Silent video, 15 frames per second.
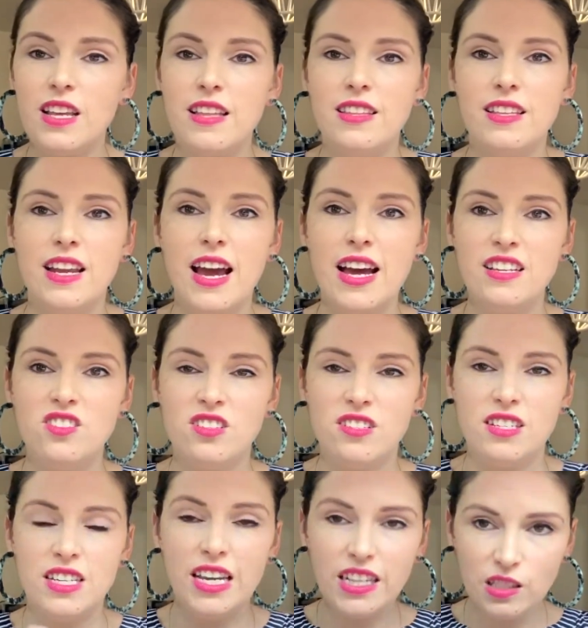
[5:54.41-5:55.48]
And then it has just
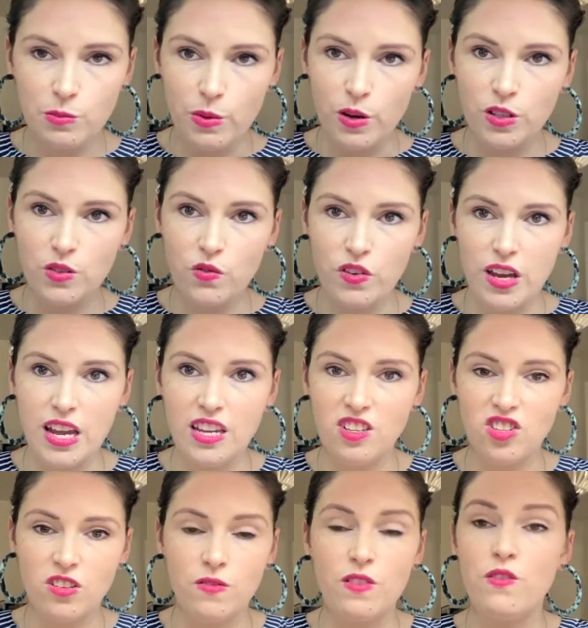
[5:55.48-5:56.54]
a text box for
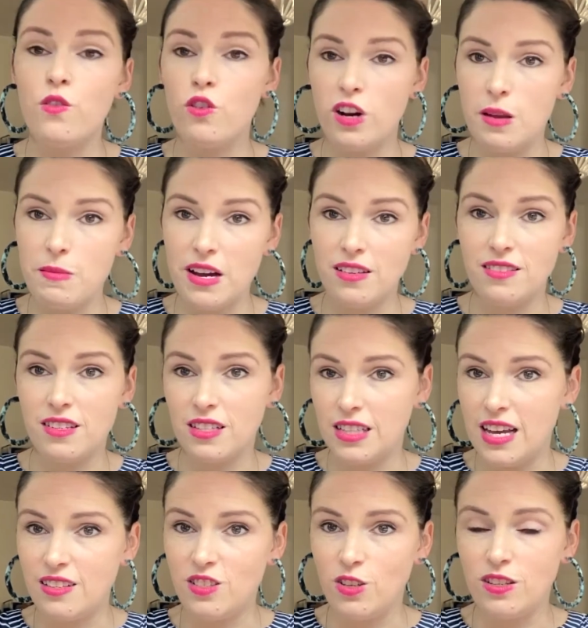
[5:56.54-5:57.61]
each of the four emails that
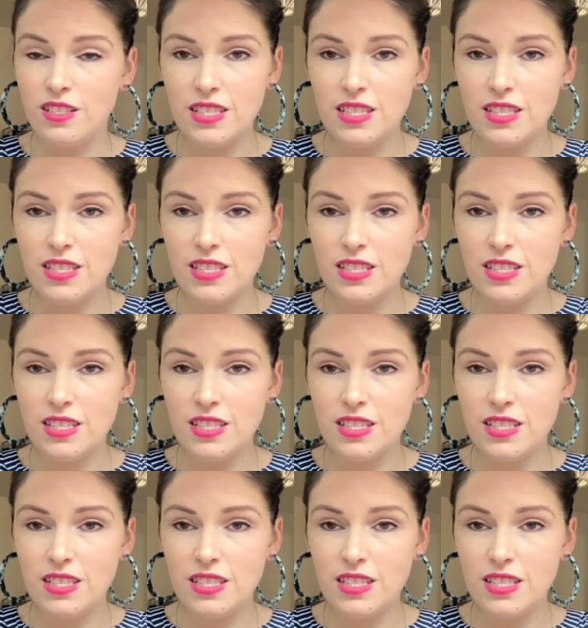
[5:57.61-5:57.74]
allows you to